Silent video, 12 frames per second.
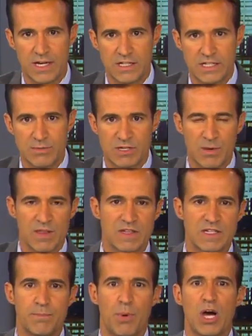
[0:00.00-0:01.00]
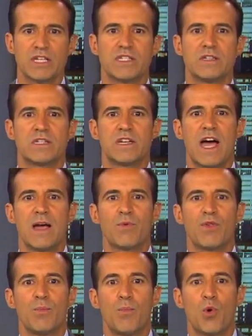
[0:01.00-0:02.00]
Jim Smith is in Boston tonight
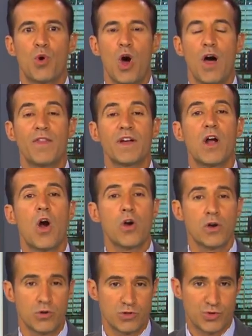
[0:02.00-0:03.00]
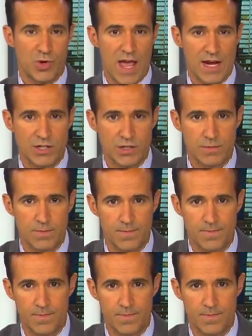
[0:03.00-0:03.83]
with more on the Cardinals' reaction.